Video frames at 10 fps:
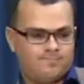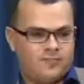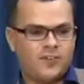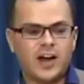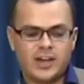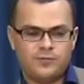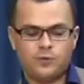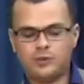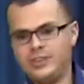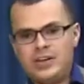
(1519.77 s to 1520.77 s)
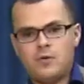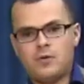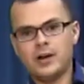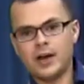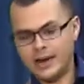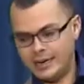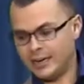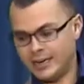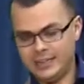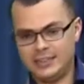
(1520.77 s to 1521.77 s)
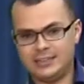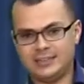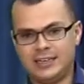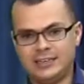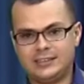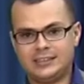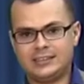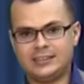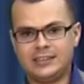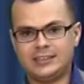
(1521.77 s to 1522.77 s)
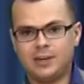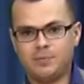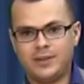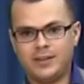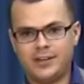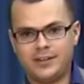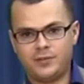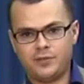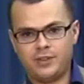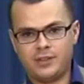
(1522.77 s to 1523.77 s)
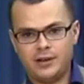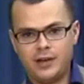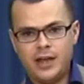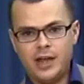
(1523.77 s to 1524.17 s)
5 or 10 or 9 in this case as an example that I have over there.